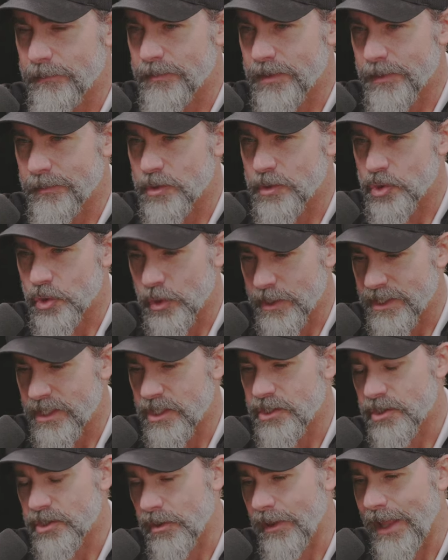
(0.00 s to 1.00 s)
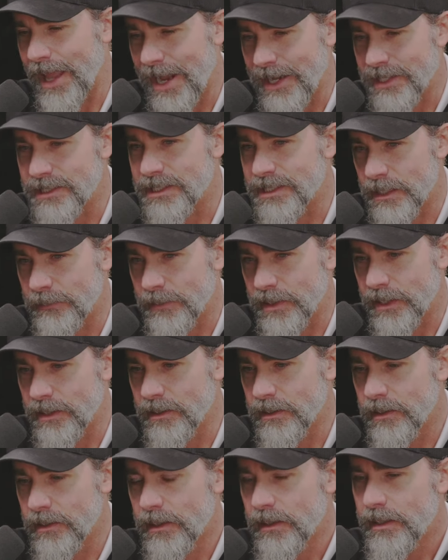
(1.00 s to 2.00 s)
the traditional
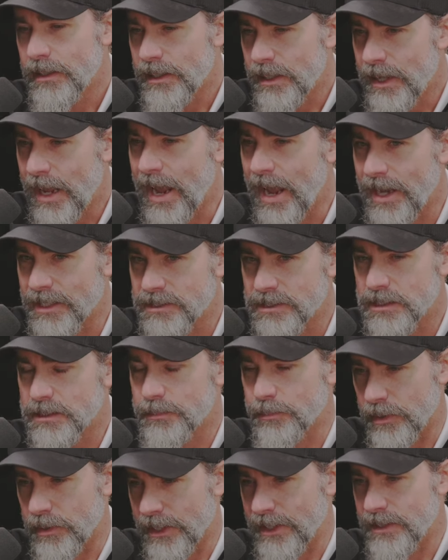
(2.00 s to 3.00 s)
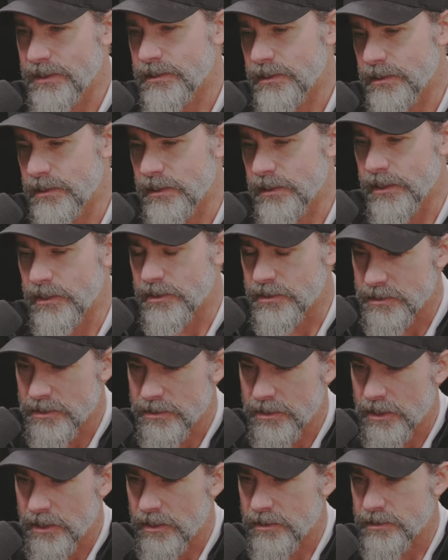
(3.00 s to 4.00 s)
academia has its place and there's
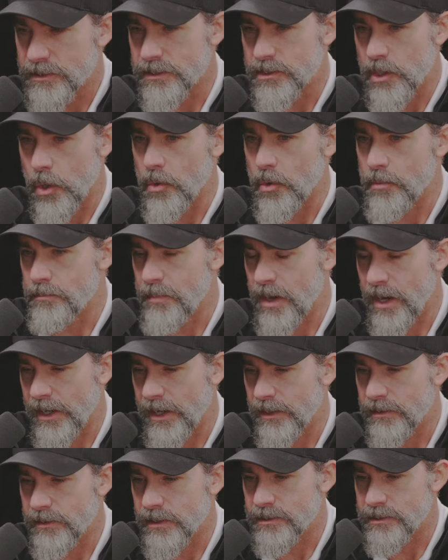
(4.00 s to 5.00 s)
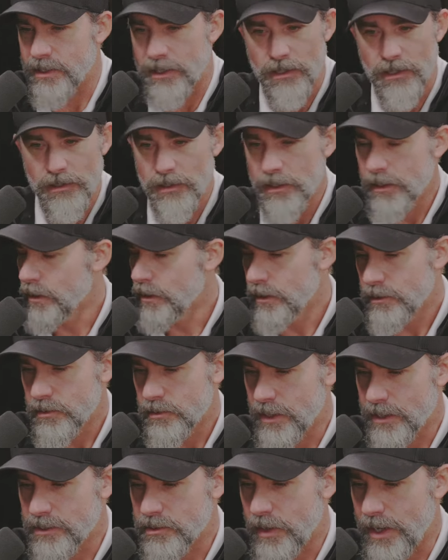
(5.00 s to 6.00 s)
there's its own bucket that's there. So
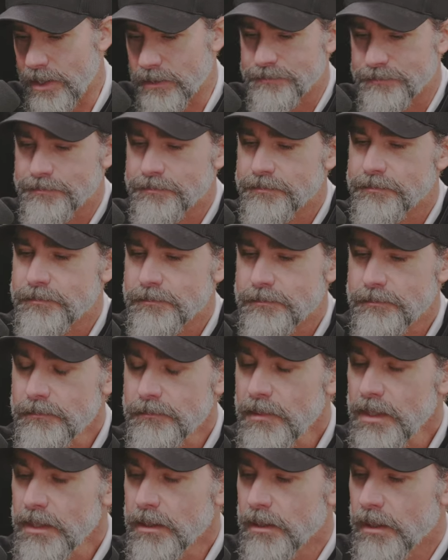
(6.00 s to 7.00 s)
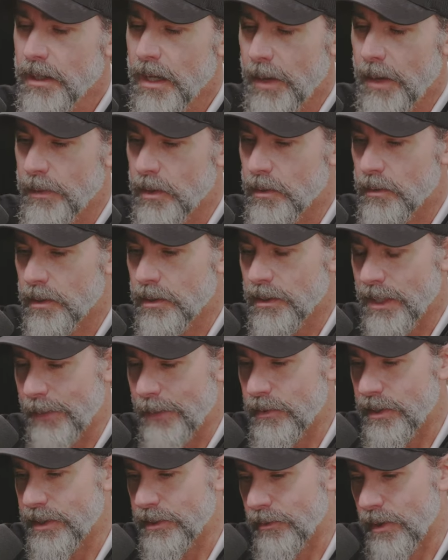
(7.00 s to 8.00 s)
that's great. How about
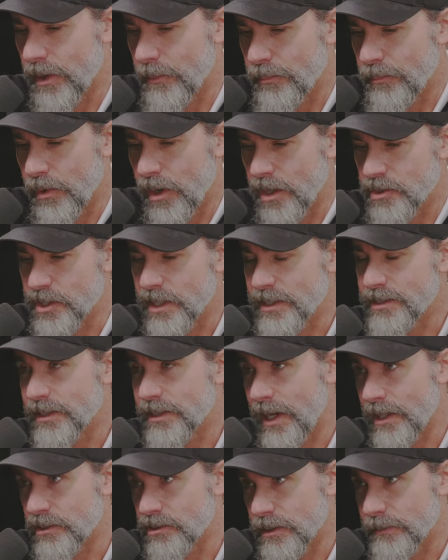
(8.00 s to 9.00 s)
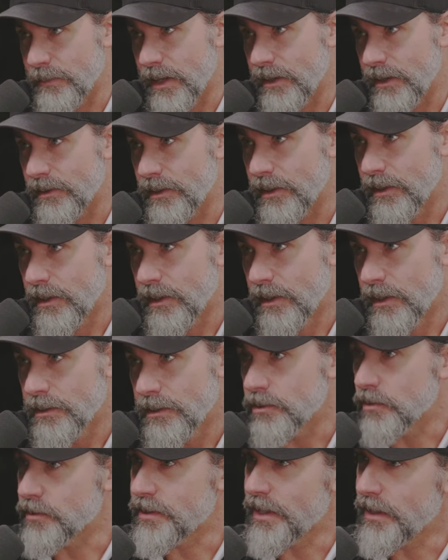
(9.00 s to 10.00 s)
collaborating around projects that actually matter?
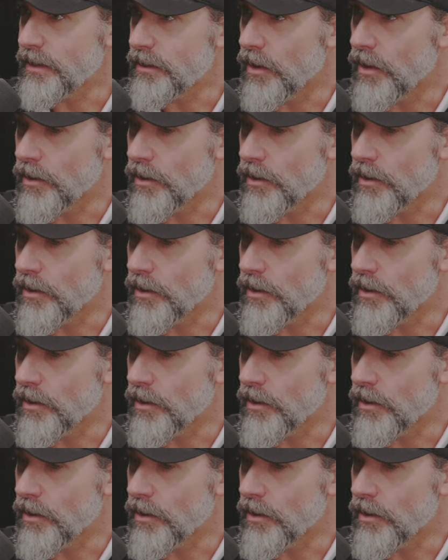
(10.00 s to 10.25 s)
So, taking